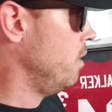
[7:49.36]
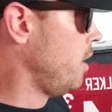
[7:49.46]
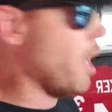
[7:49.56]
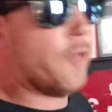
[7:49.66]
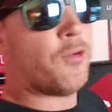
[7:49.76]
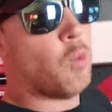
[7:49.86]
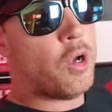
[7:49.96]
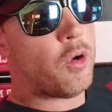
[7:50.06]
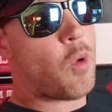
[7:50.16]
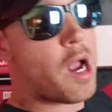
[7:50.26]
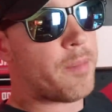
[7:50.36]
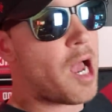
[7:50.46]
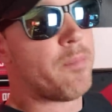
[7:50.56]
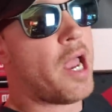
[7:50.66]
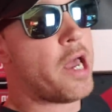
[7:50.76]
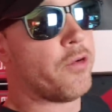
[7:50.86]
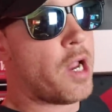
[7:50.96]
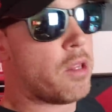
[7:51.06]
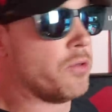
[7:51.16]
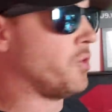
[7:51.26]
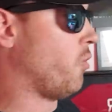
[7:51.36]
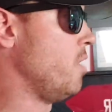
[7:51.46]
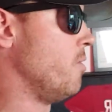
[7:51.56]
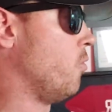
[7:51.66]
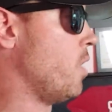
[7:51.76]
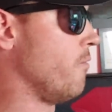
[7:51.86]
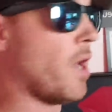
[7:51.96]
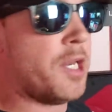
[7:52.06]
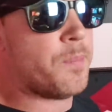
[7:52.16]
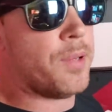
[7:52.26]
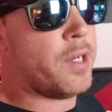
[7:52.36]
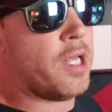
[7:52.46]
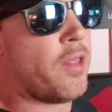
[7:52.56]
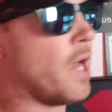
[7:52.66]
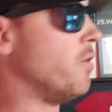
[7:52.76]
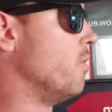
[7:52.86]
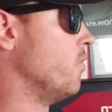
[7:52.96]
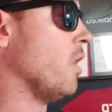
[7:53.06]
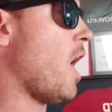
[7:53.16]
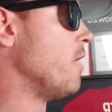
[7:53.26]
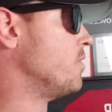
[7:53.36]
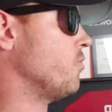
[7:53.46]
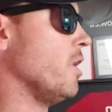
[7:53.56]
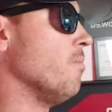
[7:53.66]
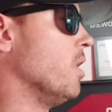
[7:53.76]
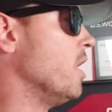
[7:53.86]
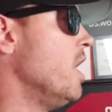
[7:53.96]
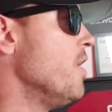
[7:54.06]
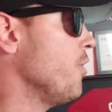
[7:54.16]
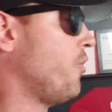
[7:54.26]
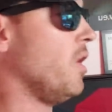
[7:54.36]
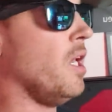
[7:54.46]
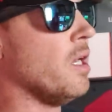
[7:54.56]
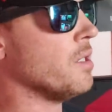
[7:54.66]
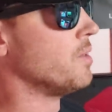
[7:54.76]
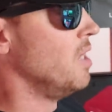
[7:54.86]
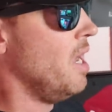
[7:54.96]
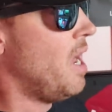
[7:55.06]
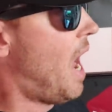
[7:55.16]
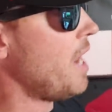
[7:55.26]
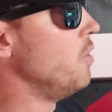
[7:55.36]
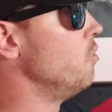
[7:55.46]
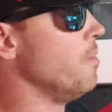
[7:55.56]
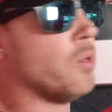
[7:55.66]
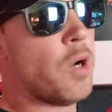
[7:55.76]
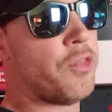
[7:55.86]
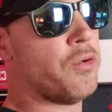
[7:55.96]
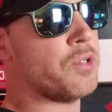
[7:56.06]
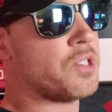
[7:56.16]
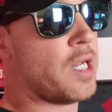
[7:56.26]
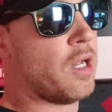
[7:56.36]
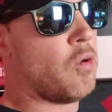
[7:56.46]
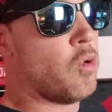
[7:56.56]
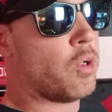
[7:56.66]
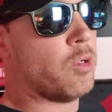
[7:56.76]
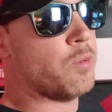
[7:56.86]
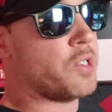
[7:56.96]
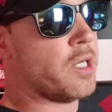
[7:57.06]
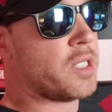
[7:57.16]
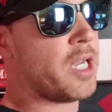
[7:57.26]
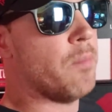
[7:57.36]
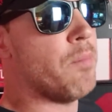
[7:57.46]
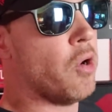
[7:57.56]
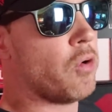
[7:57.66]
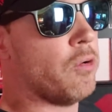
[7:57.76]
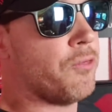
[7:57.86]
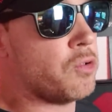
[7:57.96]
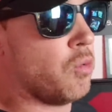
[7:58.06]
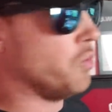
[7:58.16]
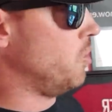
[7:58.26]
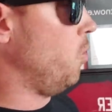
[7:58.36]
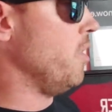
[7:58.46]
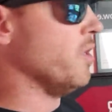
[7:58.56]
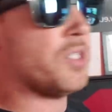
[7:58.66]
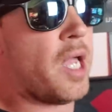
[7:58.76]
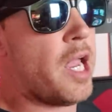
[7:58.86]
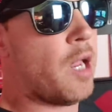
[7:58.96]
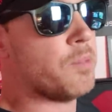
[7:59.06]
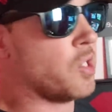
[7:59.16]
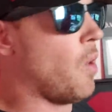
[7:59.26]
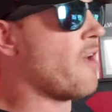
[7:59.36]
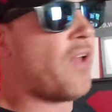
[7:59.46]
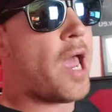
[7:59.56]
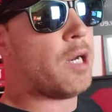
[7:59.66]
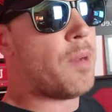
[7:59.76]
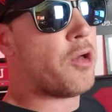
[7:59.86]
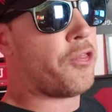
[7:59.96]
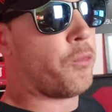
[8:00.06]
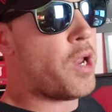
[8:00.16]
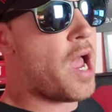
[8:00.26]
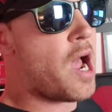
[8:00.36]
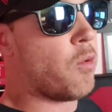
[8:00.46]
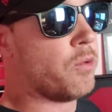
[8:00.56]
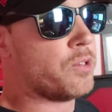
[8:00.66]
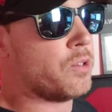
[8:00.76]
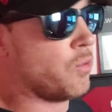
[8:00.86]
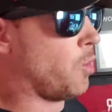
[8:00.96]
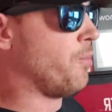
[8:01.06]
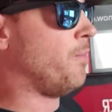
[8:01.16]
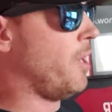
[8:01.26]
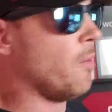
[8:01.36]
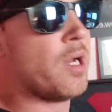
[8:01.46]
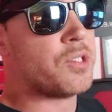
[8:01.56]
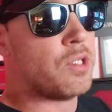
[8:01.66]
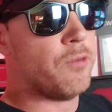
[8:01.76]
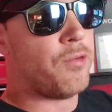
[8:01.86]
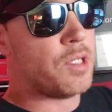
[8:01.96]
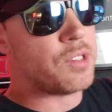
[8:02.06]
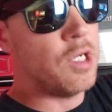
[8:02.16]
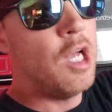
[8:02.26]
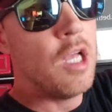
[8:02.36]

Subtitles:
if you're wondering why I'm not mad or yelling or screaming or whatever, I did plenty of that during the live stream. But the thing is, I knew midway through the second quarter it was going to take a miracle for Georgia to win this game. So I've had about 3 hours to sort of prepare myself for this